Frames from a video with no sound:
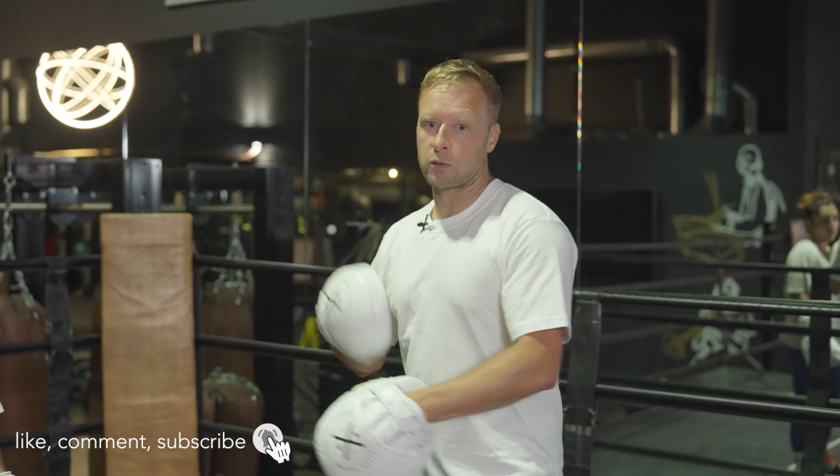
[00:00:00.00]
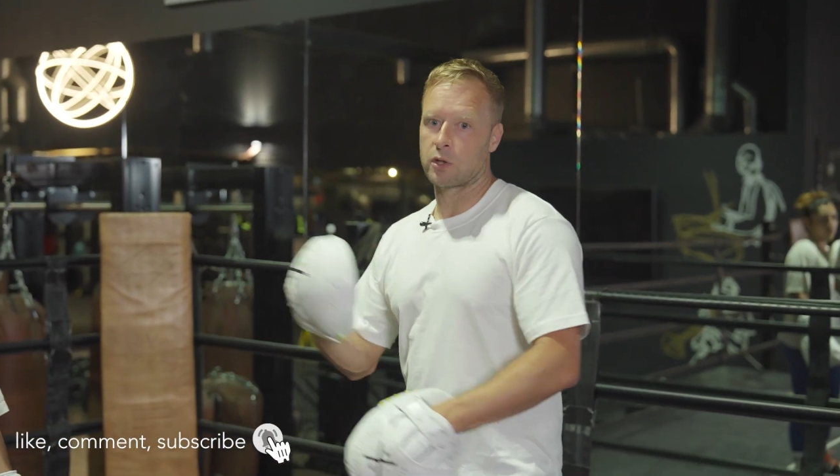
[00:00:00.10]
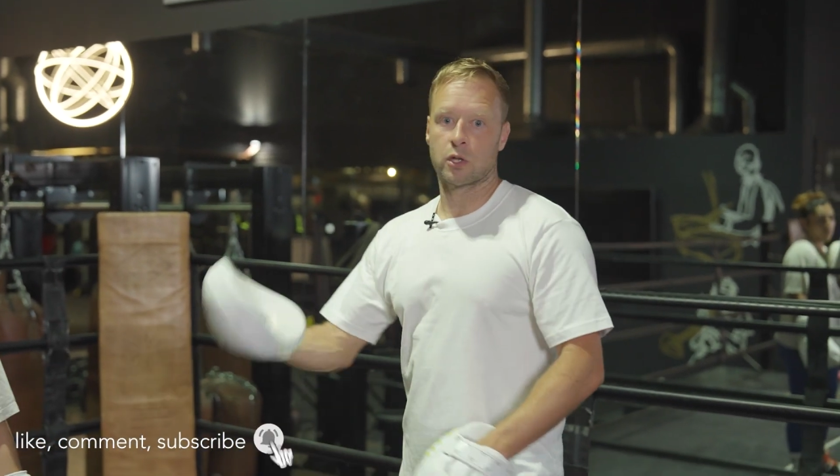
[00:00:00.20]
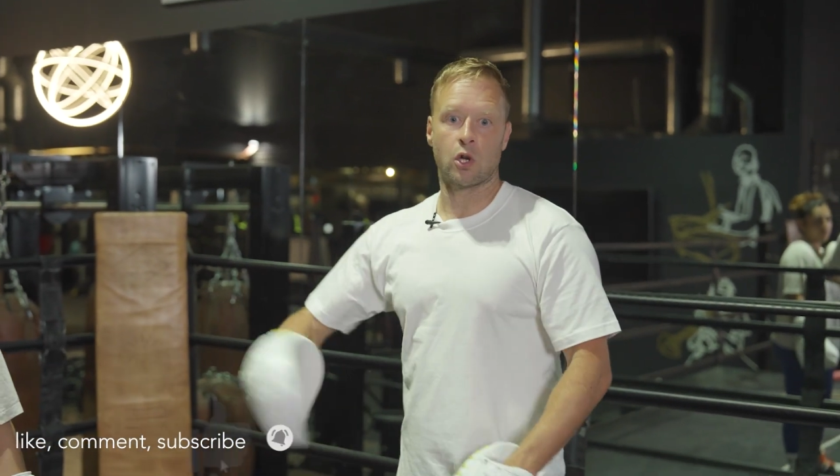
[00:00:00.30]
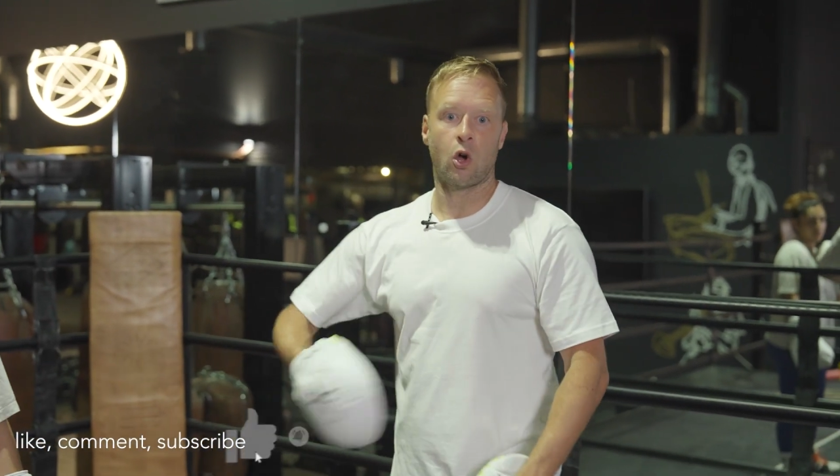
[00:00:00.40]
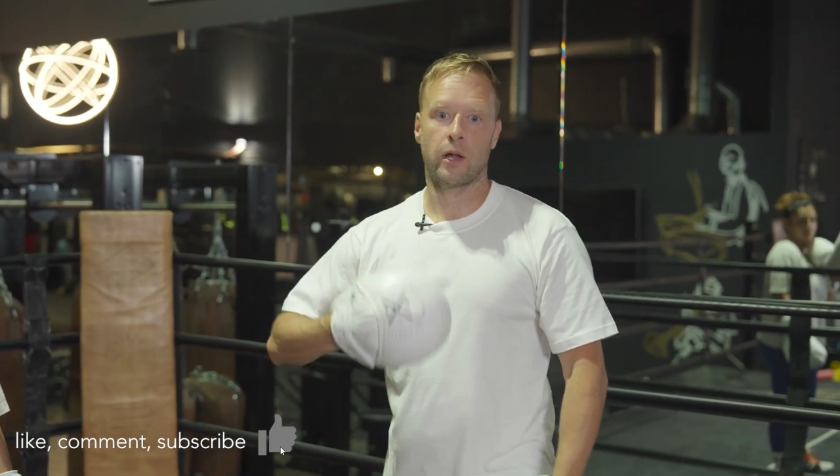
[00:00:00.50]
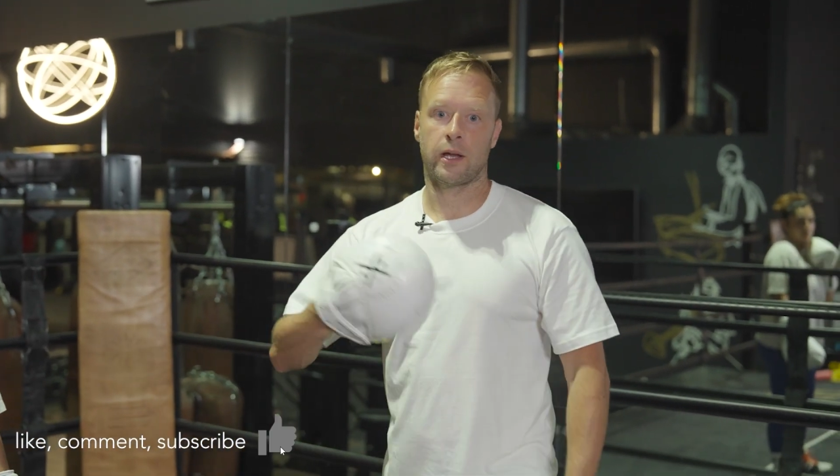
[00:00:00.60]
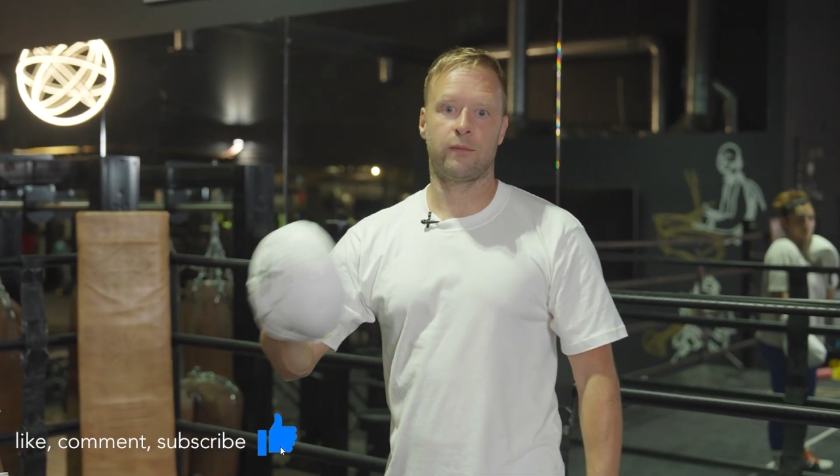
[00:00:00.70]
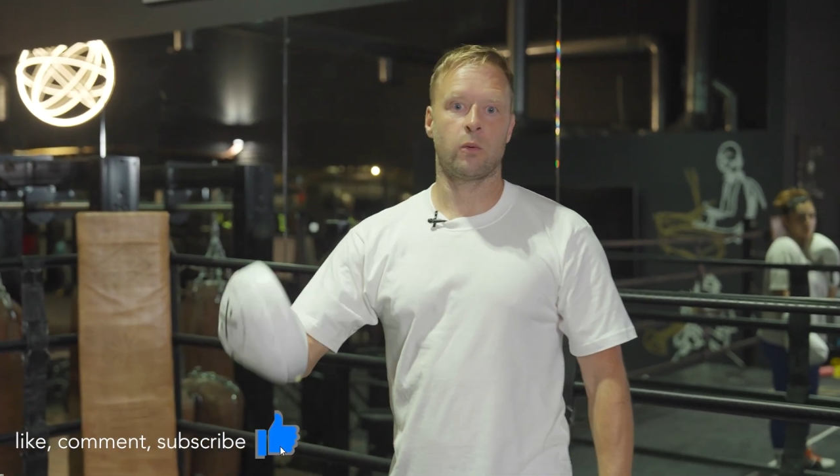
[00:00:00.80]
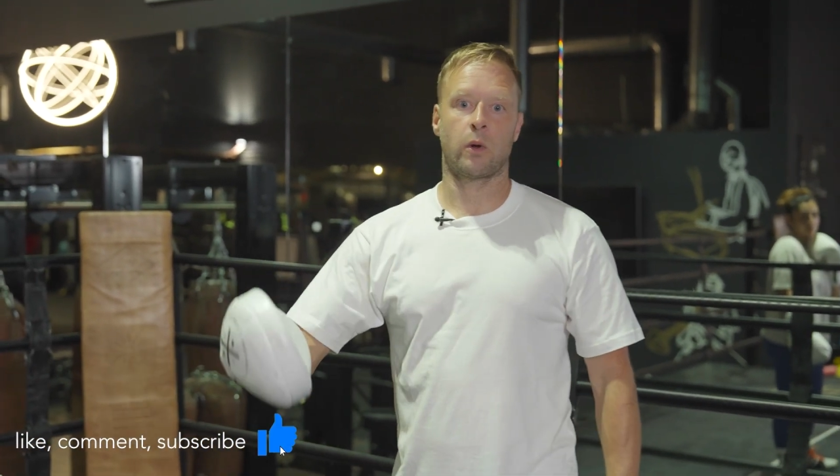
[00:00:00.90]
to just call it
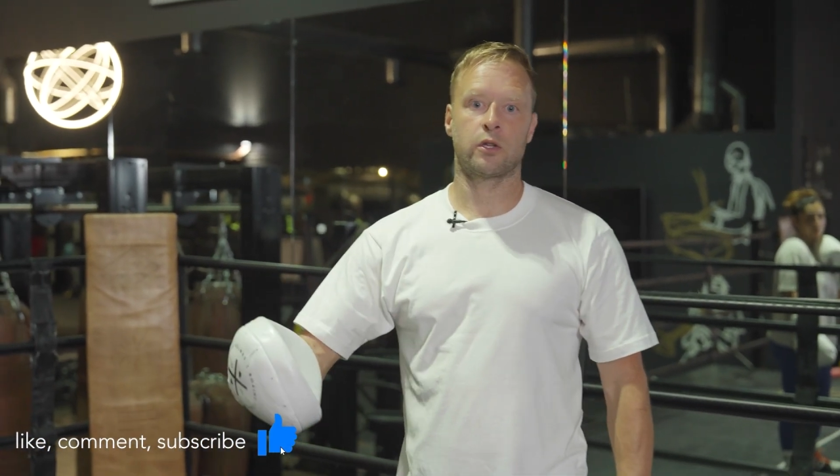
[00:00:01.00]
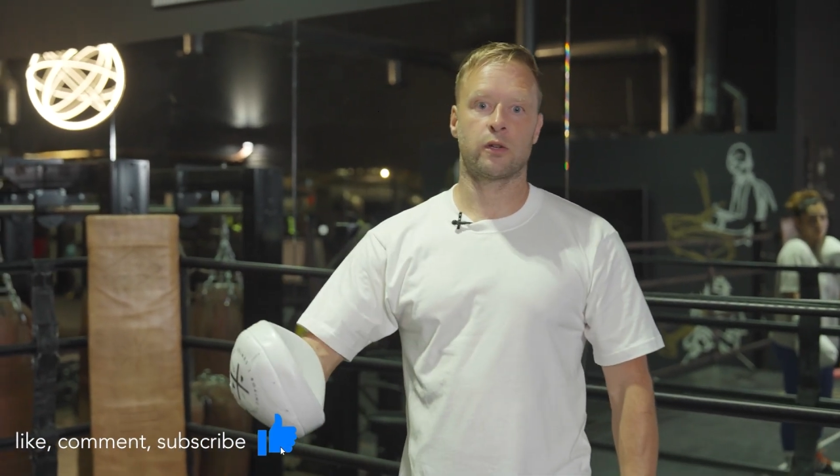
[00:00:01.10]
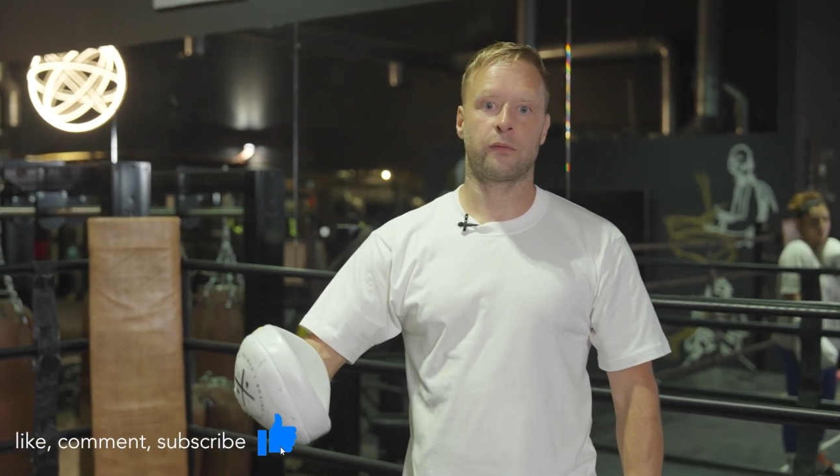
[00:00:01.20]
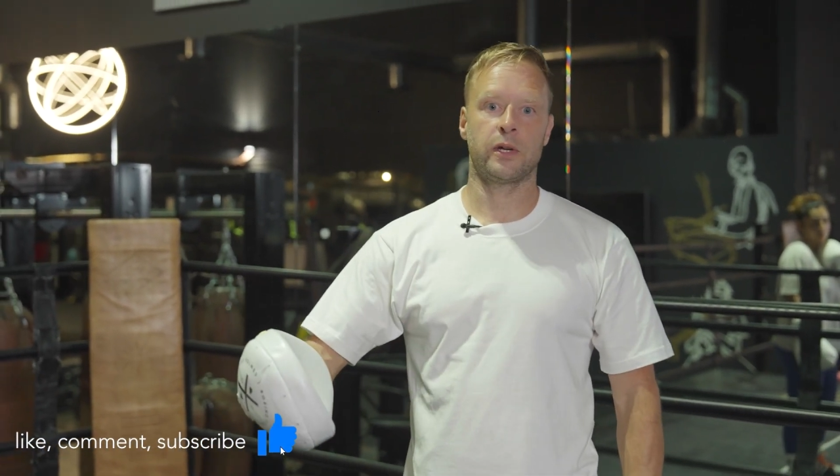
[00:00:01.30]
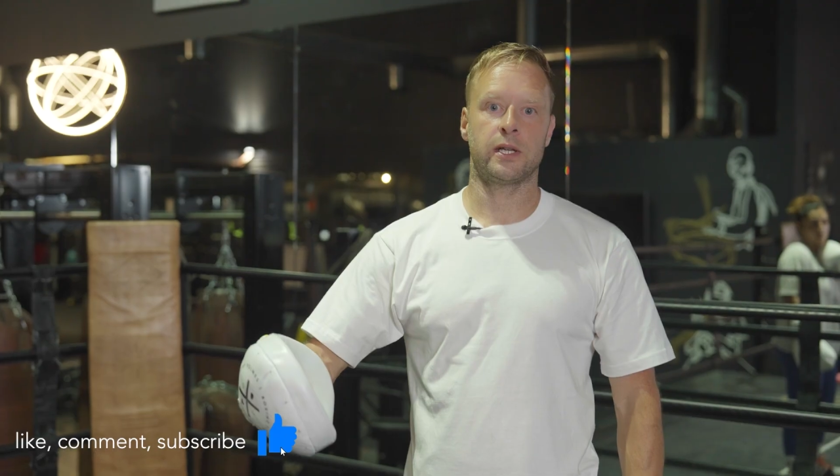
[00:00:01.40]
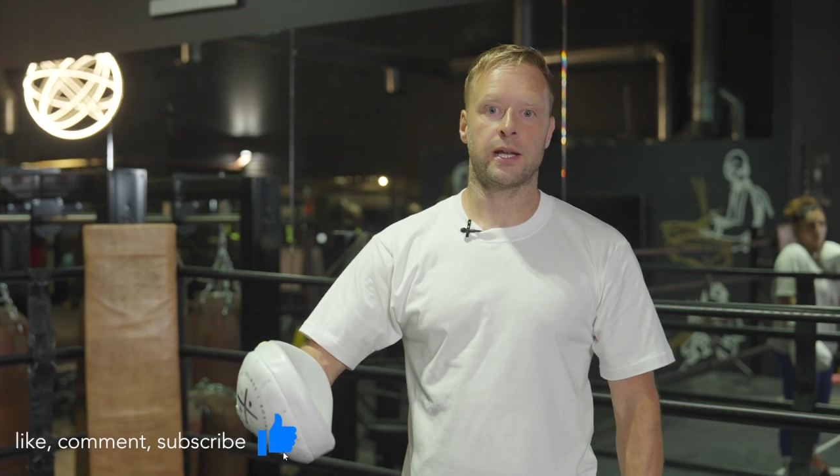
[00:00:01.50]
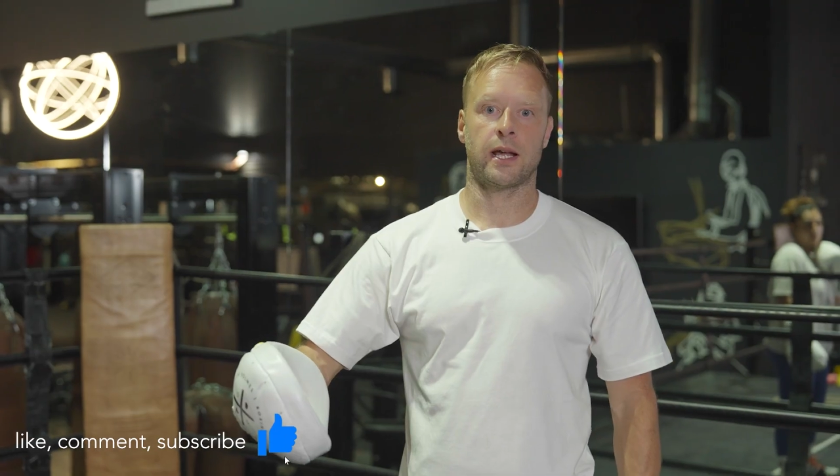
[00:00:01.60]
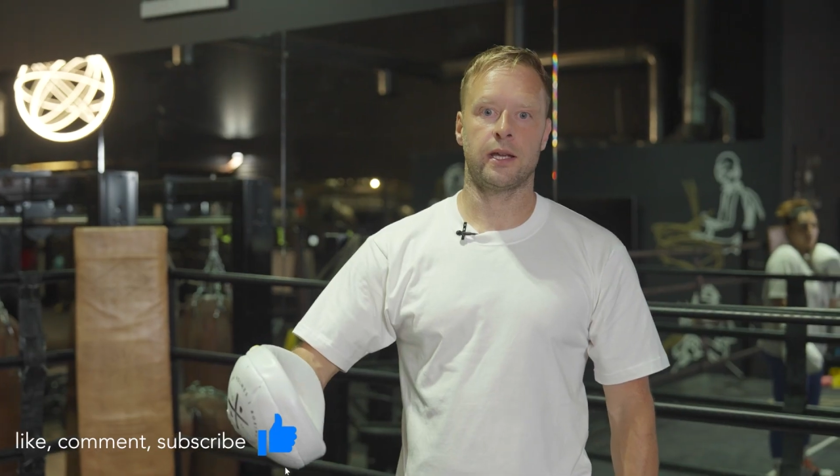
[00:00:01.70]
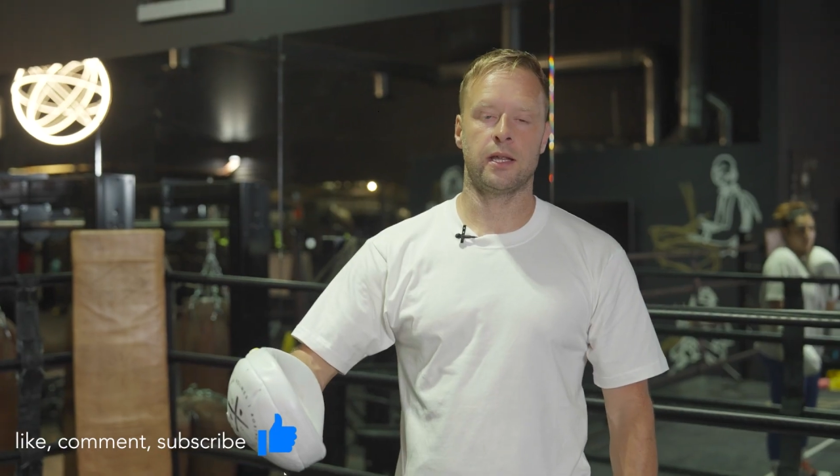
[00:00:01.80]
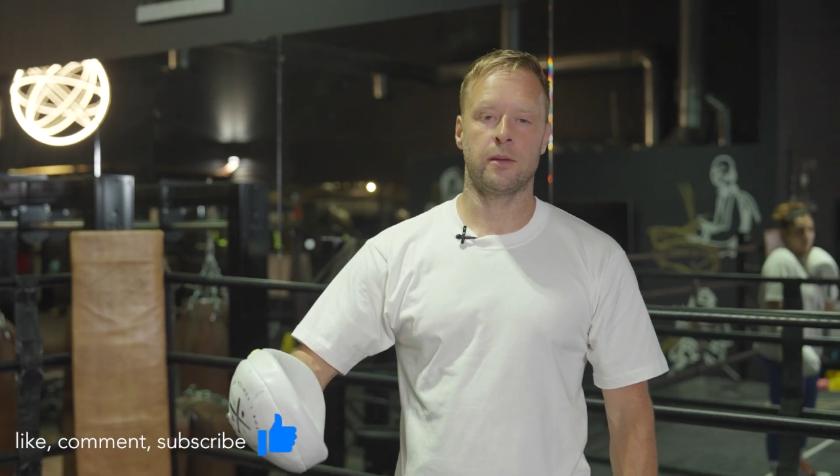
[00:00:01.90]
if you want to just
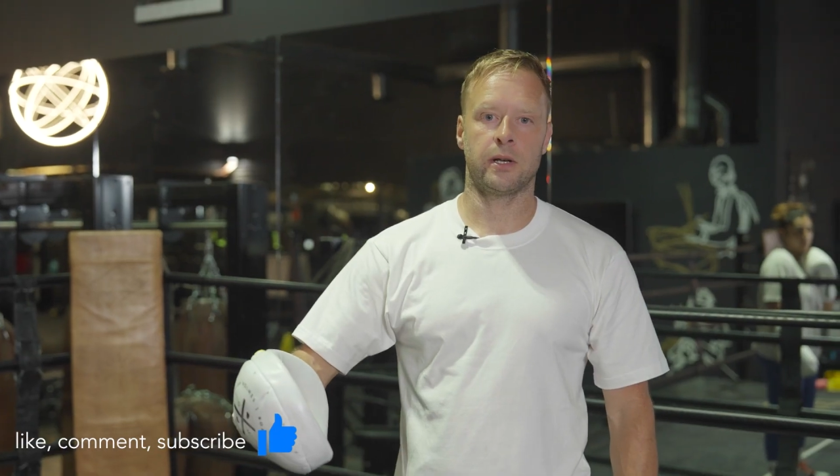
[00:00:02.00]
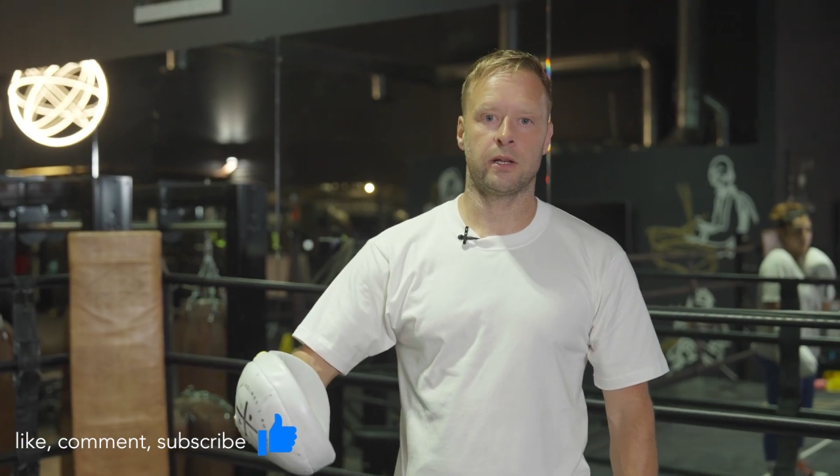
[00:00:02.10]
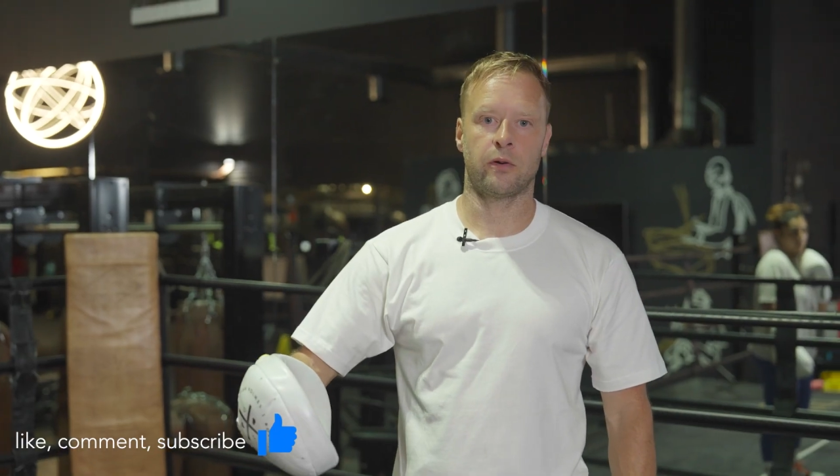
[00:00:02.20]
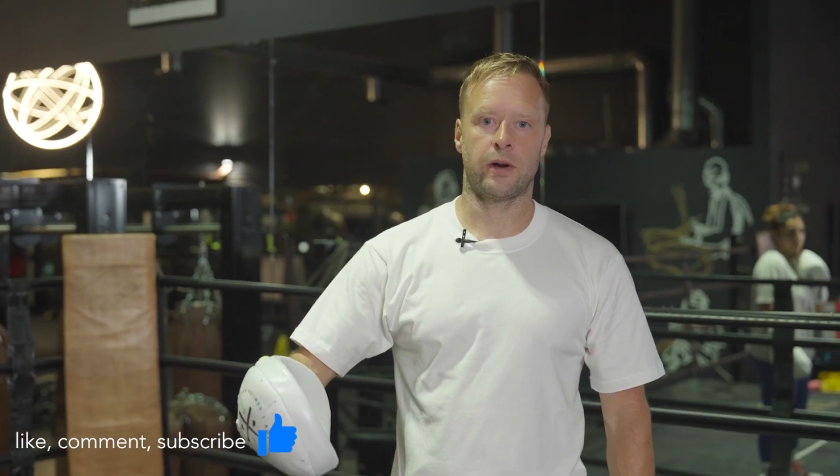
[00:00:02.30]
freestyle it in the middle of a